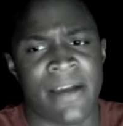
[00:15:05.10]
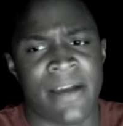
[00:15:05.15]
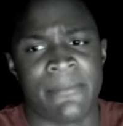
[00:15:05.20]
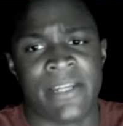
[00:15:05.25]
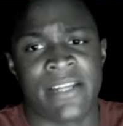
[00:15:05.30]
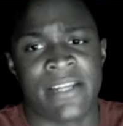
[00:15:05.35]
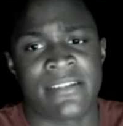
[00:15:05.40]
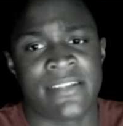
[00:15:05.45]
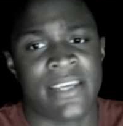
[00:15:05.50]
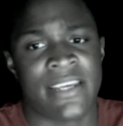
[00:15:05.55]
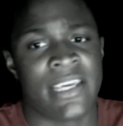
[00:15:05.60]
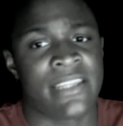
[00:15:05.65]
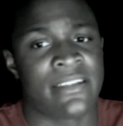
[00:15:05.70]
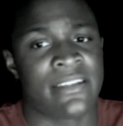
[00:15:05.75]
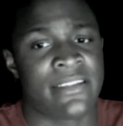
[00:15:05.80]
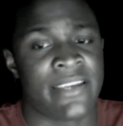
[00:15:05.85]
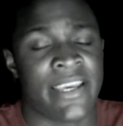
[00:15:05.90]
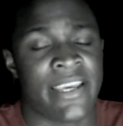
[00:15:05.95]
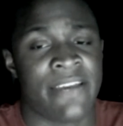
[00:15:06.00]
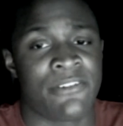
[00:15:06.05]
I'm not saying
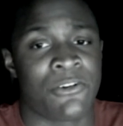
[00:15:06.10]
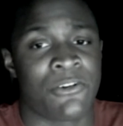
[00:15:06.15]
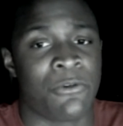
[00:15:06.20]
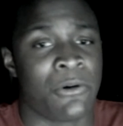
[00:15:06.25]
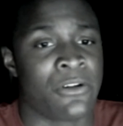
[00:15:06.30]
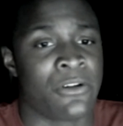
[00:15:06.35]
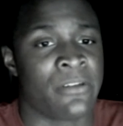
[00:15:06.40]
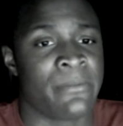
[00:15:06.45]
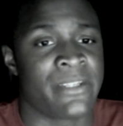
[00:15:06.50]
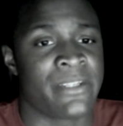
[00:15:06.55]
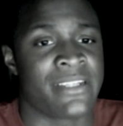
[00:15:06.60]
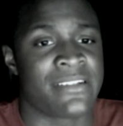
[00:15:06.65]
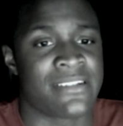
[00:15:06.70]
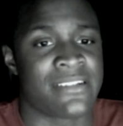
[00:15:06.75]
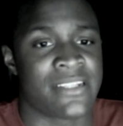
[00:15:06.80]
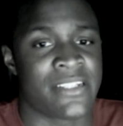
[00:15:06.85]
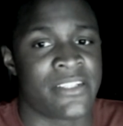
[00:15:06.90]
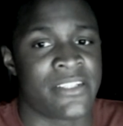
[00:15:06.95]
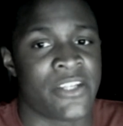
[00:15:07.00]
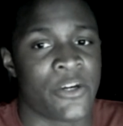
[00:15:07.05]
that they have a quota,
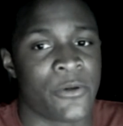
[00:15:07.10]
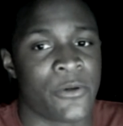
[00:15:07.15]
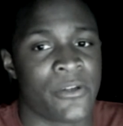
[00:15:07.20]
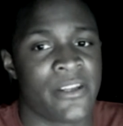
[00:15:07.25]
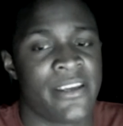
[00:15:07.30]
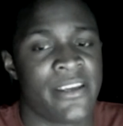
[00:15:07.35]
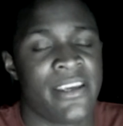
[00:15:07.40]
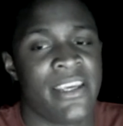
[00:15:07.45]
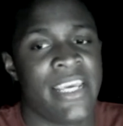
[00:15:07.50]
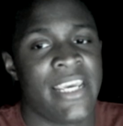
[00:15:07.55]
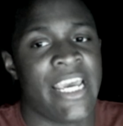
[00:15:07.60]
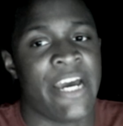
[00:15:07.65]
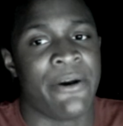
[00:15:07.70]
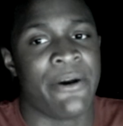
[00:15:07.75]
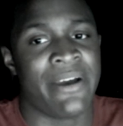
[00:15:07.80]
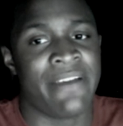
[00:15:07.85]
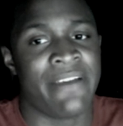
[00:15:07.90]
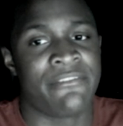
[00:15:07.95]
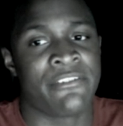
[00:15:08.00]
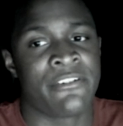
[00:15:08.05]
because they don't.
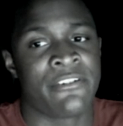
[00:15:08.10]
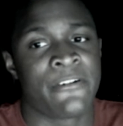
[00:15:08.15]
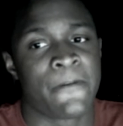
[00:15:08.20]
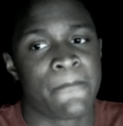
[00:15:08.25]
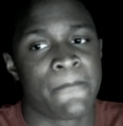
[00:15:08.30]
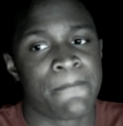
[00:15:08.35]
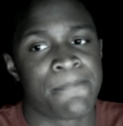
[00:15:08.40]
However,